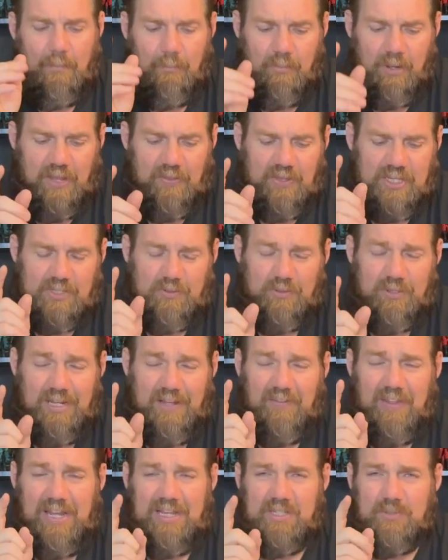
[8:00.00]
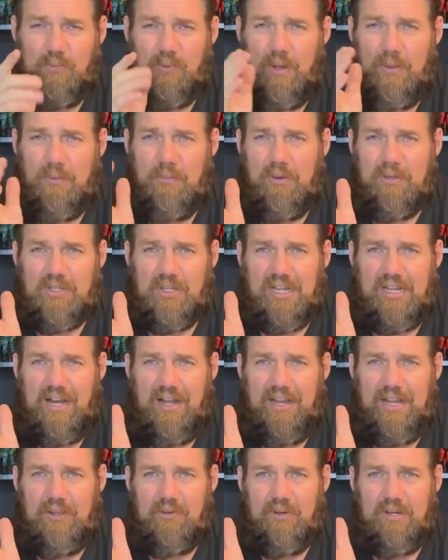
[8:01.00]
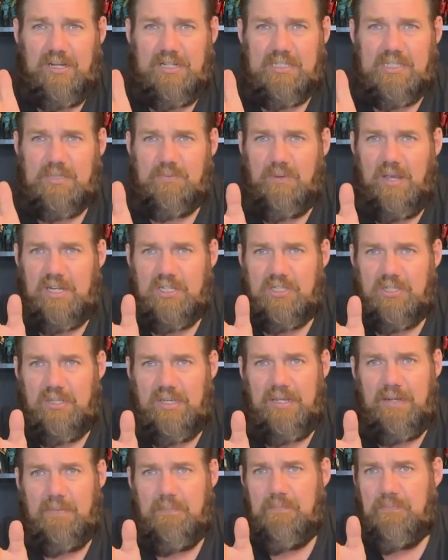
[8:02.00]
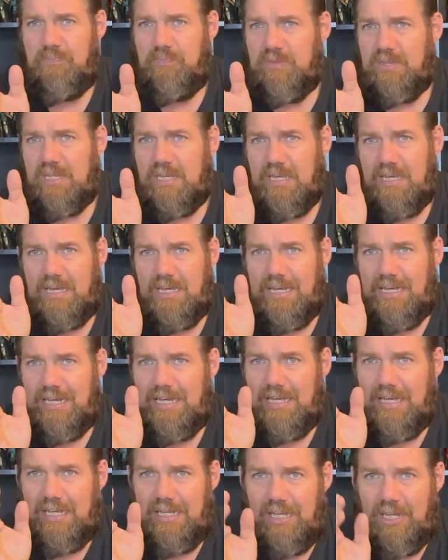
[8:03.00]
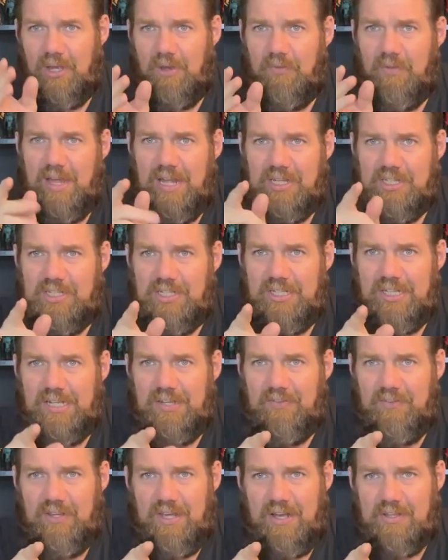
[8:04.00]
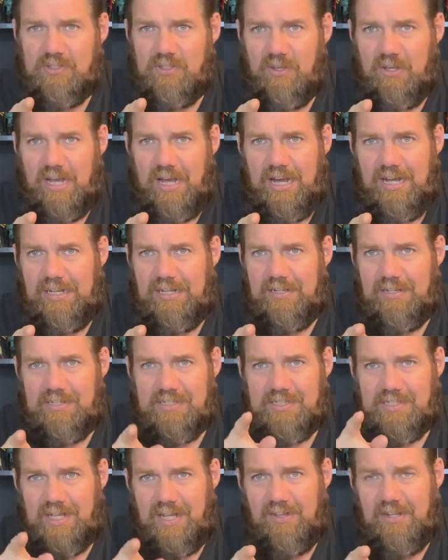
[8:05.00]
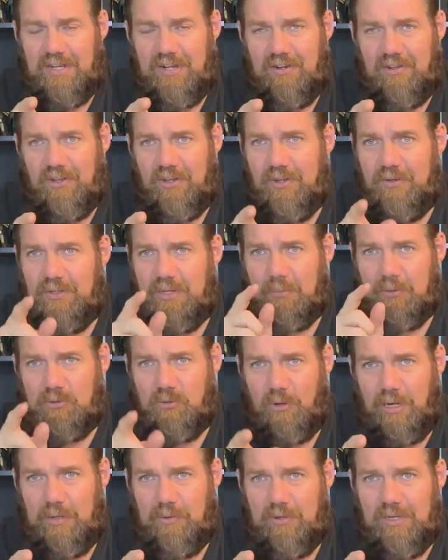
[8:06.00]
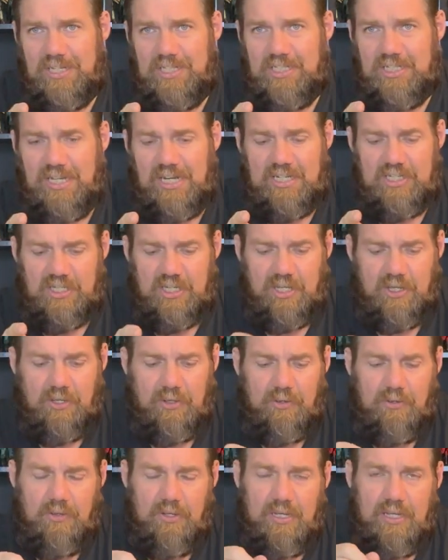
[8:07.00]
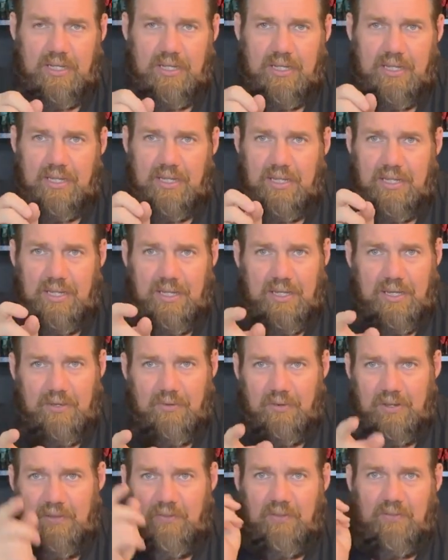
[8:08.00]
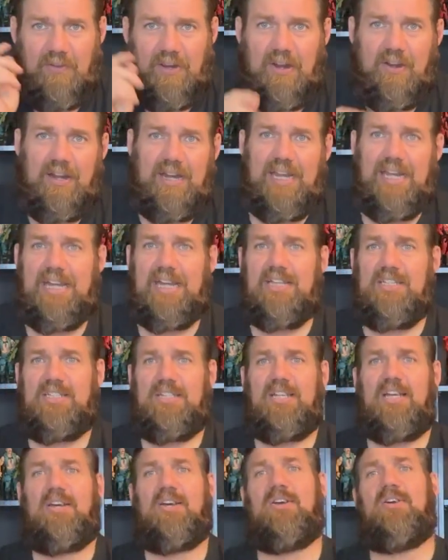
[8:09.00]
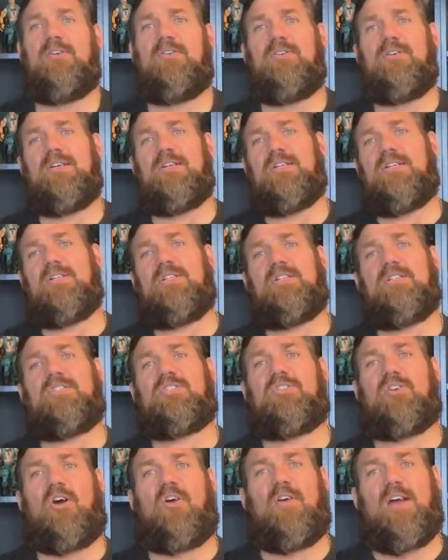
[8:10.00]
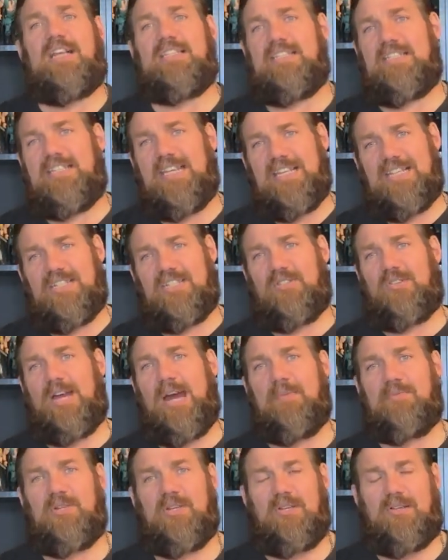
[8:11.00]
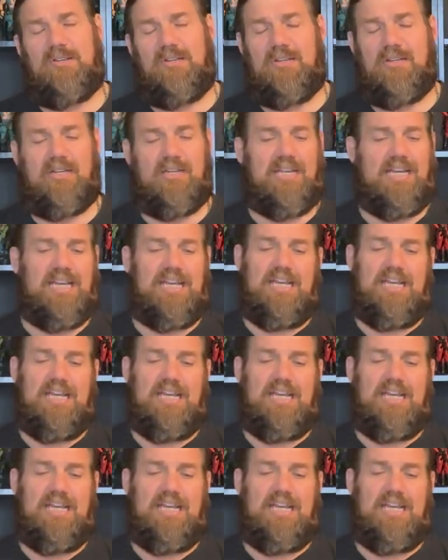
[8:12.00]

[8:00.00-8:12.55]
But this one I think is one of the most iconic ones, especially. That you guys all got it. Silent Interlude number 21, G.I. Joe. When at the very end, Scarlet has this thing strapped to her.